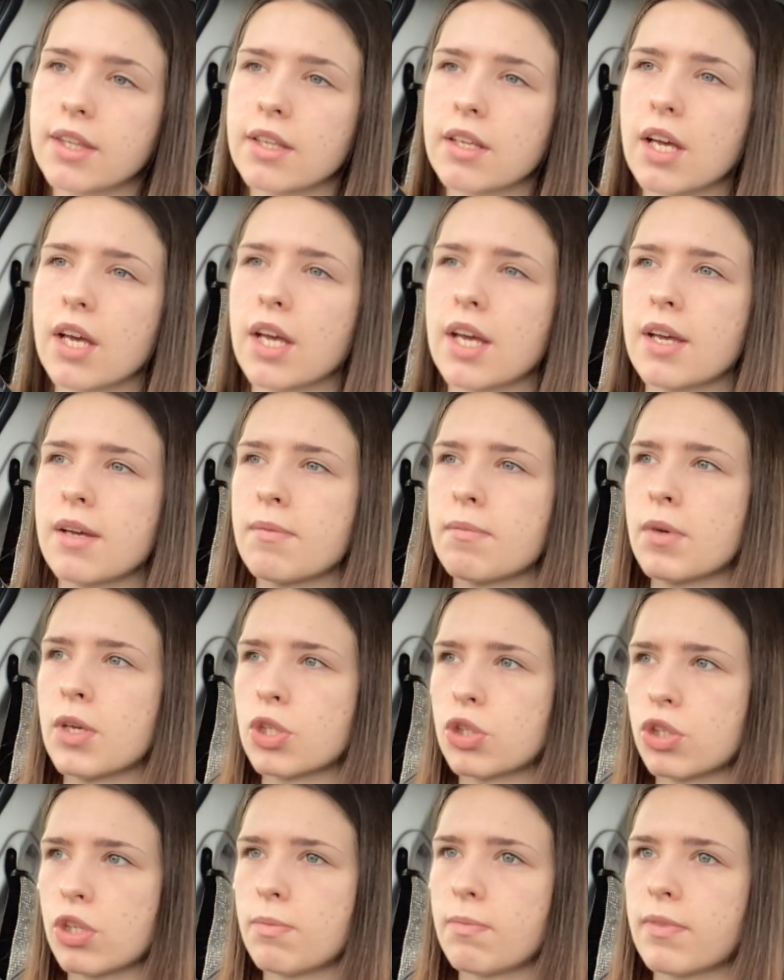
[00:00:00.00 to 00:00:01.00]

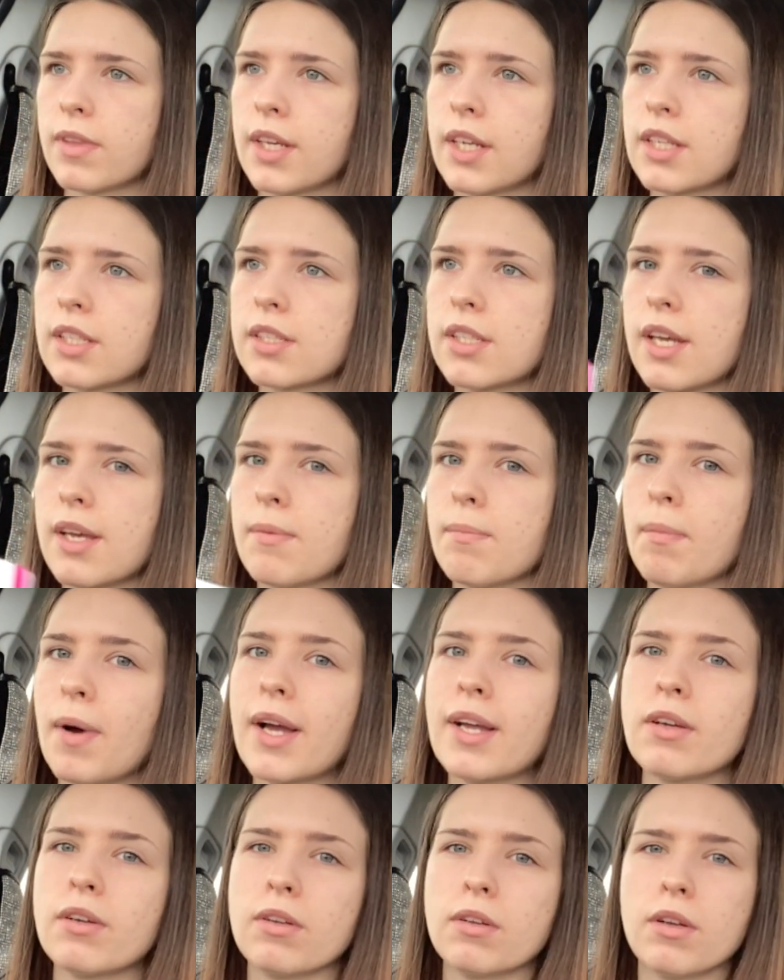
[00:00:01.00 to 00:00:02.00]
assume things, it
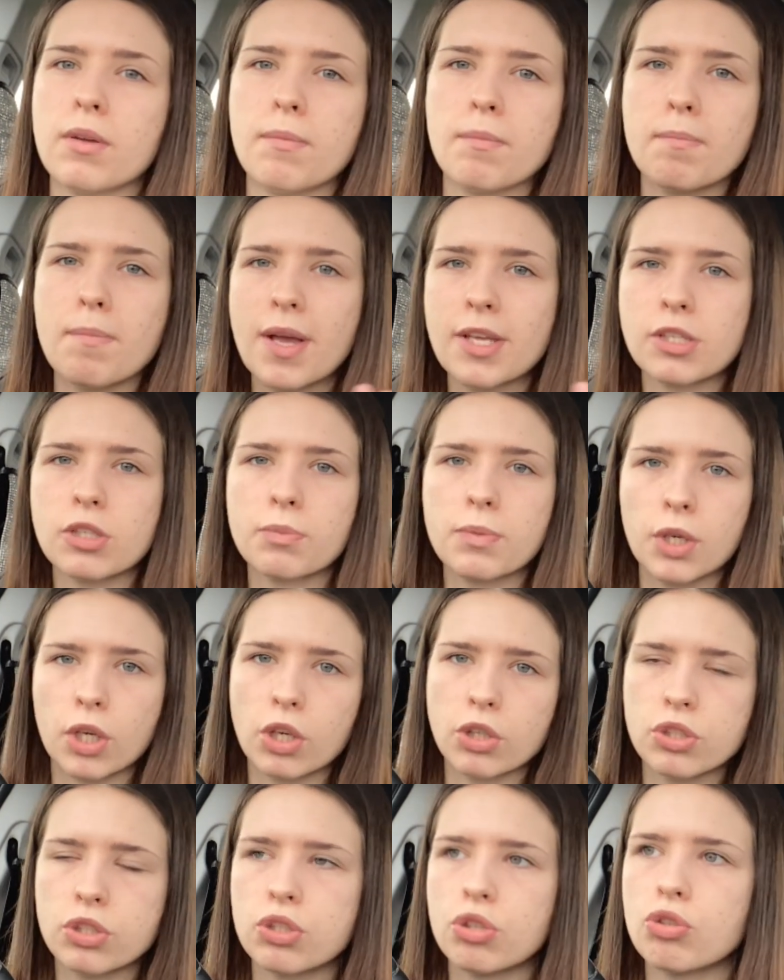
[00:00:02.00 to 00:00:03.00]
might mess up your
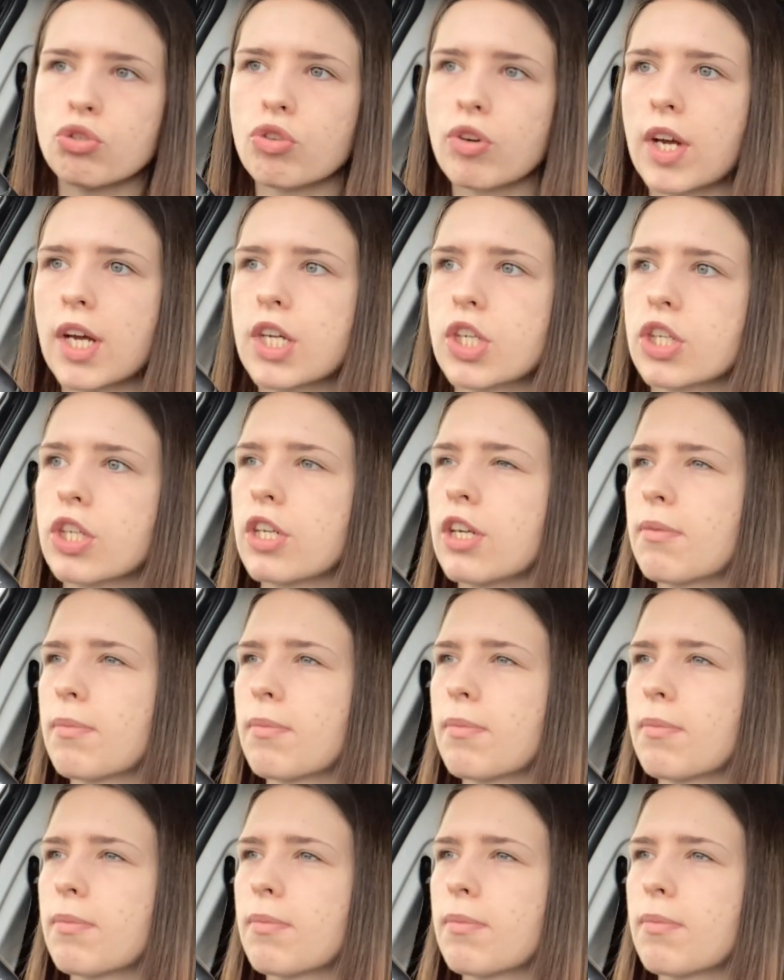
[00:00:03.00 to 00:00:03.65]
concentration.